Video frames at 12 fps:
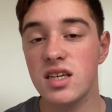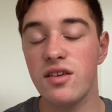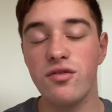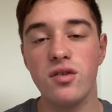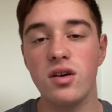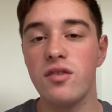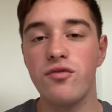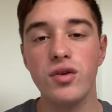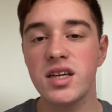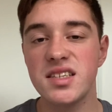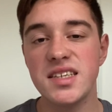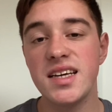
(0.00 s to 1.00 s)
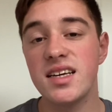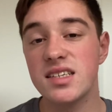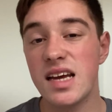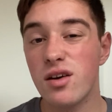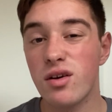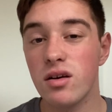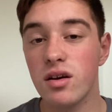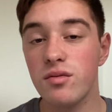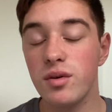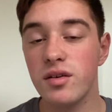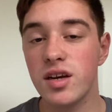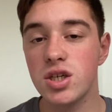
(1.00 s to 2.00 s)
if a frequency has an air-ground
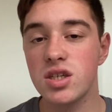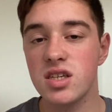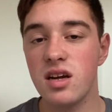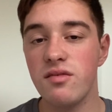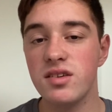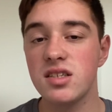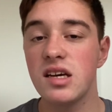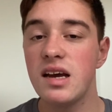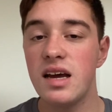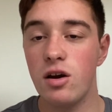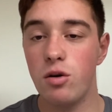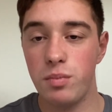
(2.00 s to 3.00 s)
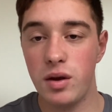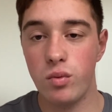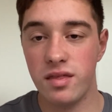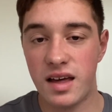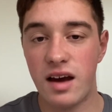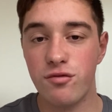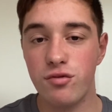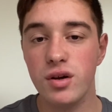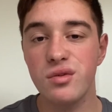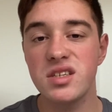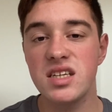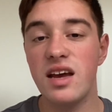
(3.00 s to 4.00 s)
communication service, it will be with that
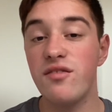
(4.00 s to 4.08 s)
frequency.